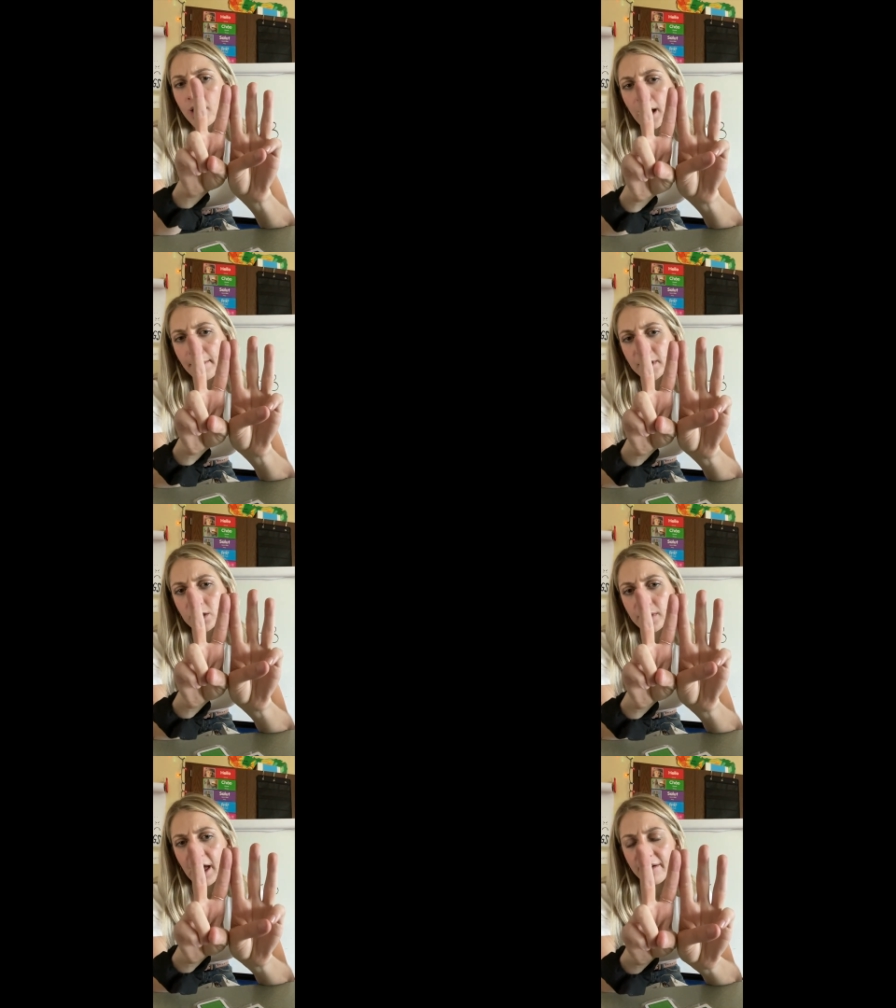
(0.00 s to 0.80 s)
How many
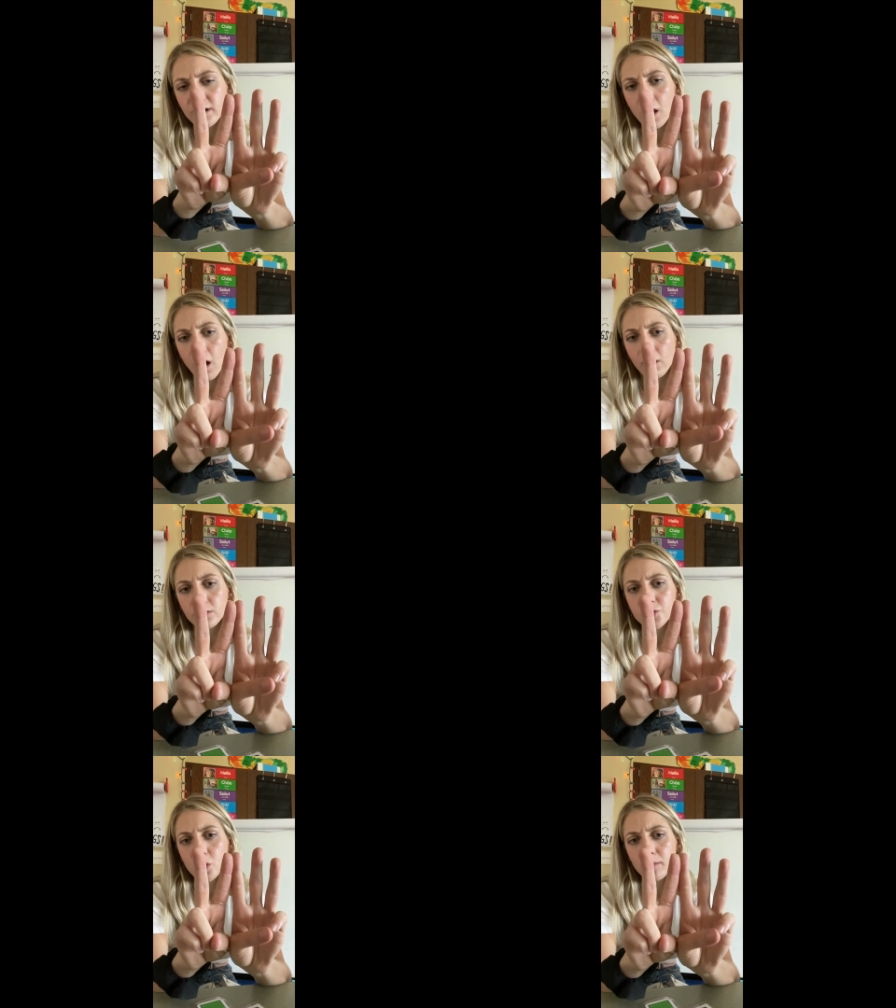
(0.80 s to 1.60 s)
do we have in all?
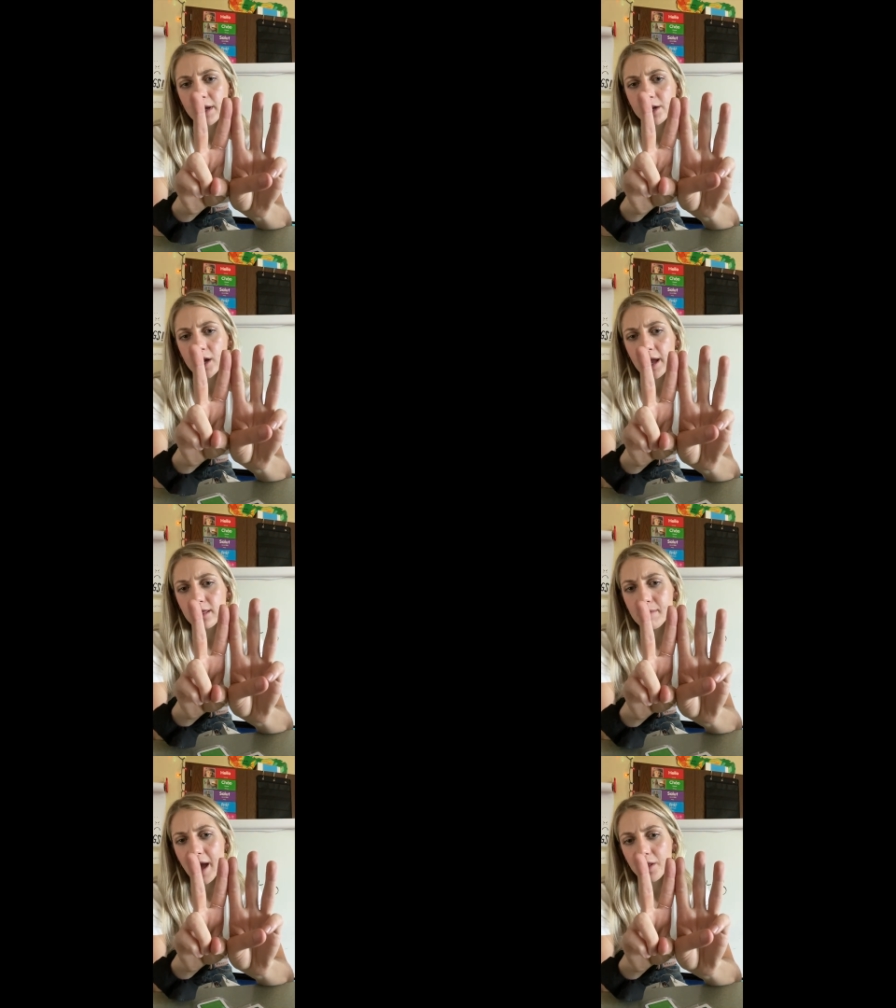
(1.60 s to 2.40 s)
Show me on your hand
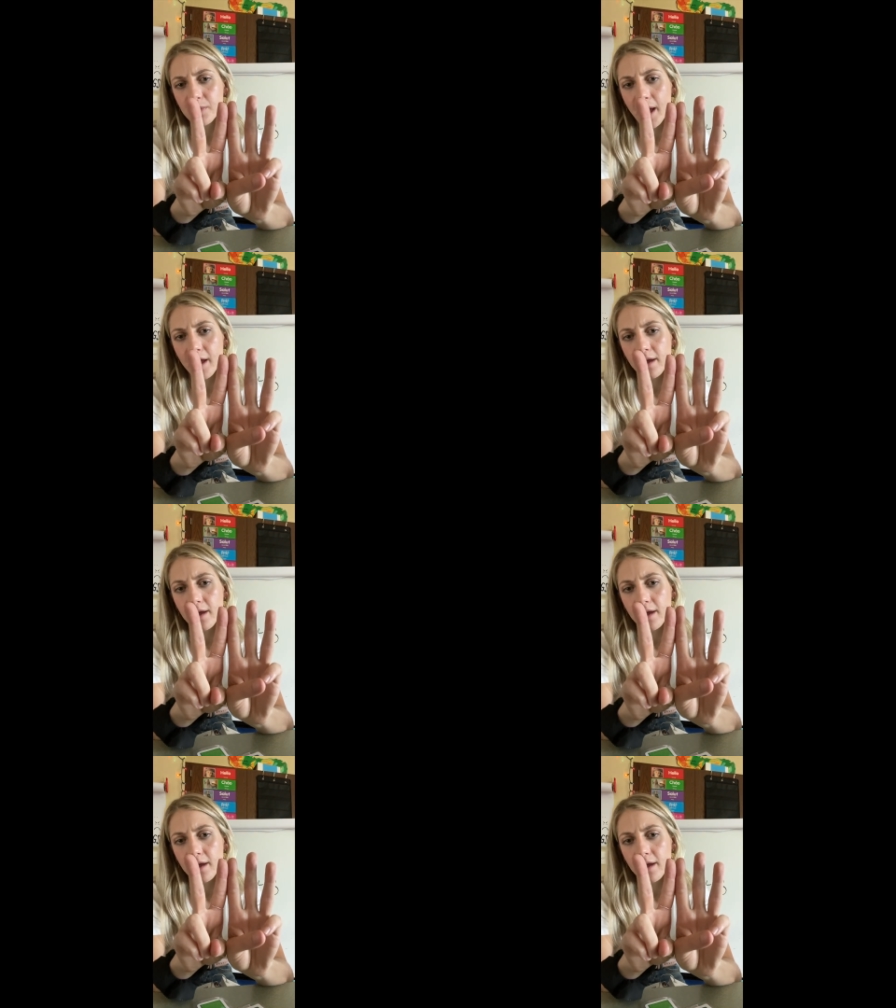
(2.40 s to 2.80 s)
the math way.